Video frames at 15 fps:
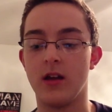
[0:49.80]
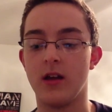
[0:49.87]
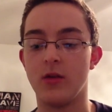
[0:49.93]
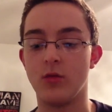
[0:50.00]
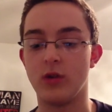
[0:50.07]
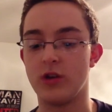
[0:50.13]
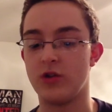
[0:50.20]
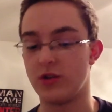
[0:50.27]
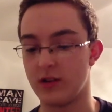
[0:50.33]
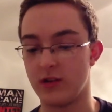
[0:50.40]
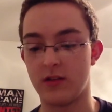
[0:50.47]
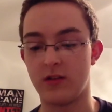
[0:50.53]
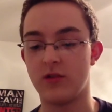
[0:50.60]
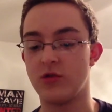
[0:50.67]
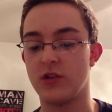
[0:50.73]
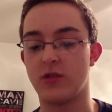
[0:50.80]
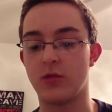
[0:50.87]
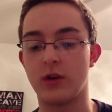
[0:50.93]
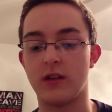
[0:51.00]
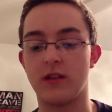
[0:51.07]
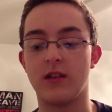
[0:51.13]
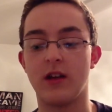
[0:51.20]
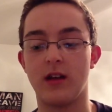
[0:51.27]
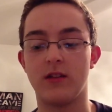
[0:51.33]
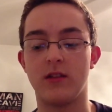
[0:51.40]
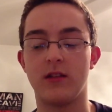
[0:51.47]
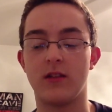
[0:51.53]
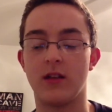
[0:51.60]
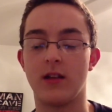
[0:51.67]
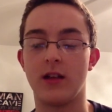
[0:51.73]
which is just what it says,
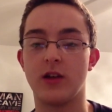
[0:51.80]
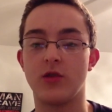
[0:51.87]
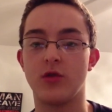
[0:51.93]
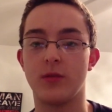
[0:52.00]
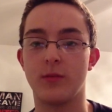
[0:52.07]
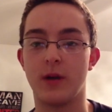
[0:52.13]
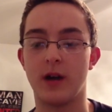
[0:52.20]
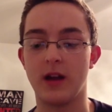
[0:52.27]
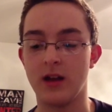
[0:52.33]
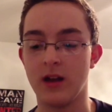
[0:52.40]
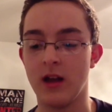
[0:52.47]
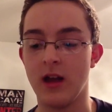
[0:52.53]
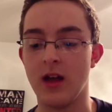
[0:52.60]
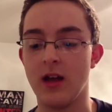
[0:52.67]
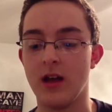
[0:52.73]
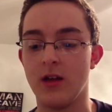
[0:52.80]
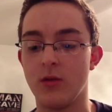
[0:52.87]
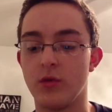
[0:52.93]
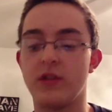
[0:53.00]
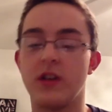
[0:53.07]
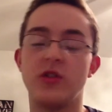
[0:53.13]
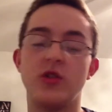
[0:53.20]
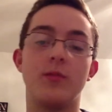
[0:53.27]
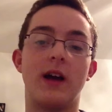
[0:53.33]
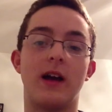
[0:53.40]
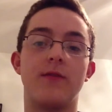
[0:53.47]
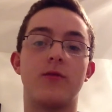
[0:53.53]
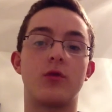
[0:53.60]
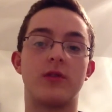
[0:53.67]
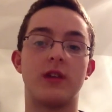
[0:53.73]
it's an electric bike, will set you back
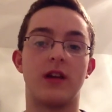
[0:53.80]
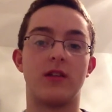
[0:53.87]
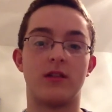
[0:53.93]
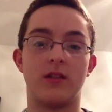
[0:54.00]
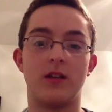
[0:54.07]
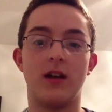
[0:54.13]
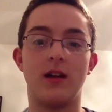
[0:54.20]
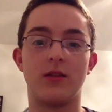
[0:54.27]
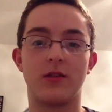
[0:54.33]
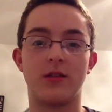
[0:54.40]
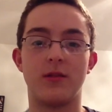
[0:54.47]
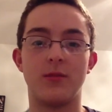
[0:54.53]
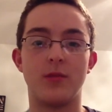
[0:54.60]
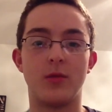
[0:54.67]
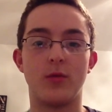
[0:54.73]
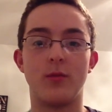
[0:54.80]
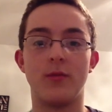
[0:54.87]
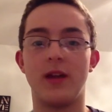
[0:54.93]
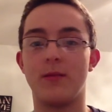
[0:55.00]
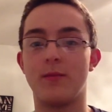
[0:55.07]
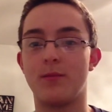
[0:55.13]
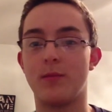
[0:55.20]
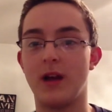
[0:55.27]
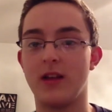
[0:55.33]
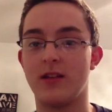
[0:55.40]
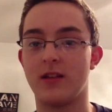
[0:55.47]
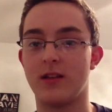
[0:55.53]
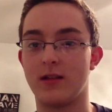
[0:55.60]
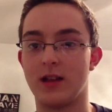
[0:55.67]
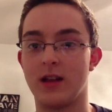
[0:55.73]
$4,000, but will make
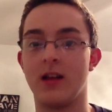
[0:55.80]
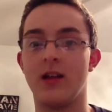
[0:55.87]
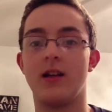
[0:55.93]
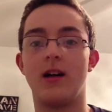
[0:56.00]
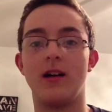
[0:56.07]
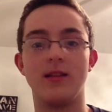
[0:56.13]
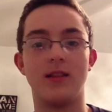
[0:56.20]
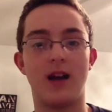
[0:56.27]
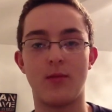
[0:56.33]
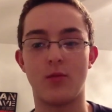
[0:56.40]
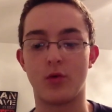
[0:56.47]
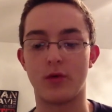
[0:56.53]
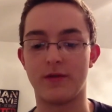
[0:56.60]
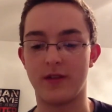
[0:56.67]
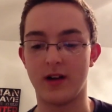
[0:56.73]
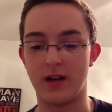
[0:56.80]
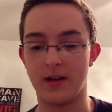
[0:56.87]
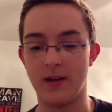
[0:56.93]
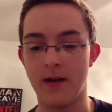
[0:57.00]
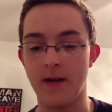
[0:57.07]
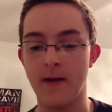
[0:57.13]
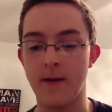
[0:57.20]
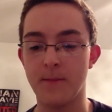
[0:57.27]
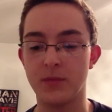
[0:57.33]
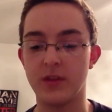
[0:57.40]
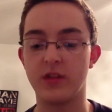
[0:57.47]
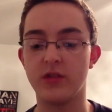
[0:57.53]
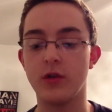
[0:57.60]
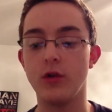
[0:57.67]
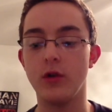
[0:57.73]
bicycling a lot more fun. The
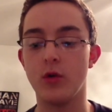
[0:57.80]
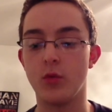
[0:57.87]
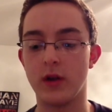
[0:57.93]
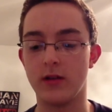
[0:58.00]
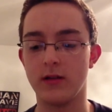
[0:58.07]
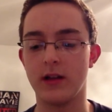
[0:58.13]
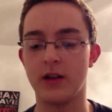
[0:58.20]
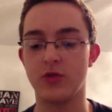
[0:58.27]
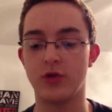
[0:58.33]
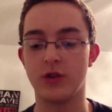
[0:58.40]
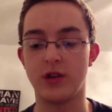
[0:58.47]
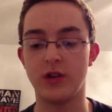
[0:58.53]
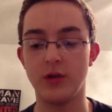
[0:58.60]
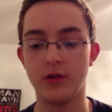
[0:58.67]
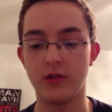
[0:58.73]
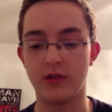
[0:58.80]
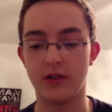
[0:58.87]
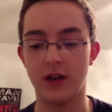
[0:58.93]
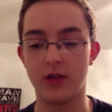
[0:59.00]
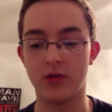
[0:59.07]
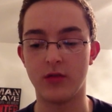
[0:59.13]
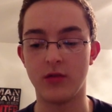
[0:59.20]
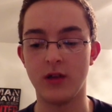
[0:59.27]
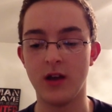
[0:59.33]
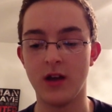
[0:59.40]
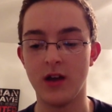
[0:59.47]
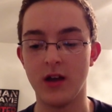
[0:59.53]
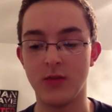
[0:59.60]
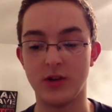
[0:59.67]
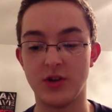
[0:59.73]
Solo Wheel electric unicycle,
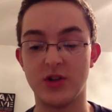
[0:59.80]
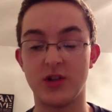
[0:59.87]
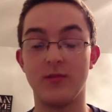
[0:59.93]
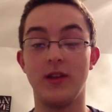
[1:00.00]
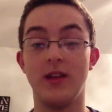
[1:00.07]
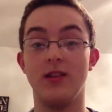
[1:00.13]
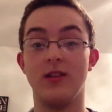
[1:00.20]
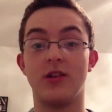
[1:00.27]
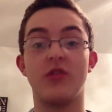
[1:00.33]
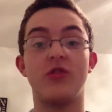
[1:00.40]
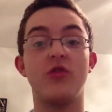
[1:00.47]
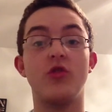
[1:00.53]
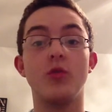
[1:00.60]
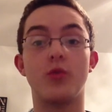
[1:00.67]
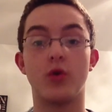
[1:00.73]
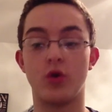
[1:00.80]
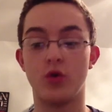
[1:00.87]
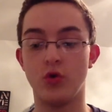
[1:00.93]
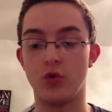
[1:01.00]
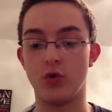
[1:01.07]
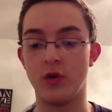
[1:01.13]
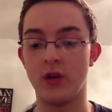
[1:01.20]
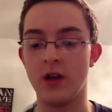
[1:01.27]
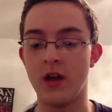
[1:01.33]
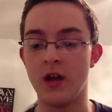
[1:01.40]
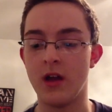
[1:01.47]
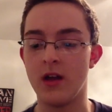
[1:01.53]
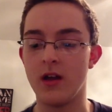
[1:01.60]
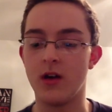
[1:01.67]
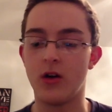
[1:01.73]
which to me looks super cool,
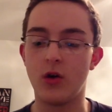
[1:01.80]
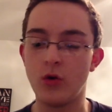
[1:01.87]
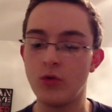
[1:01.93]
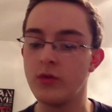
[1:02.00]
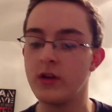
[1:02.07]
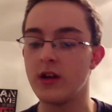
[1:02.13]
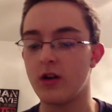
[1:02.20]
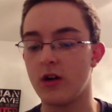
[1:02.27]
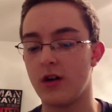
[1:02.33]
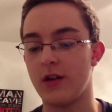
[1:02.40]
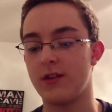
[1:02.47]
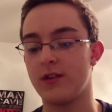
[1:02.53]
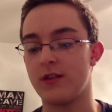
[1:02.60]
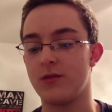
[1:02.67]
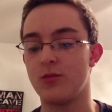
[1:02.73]
only costs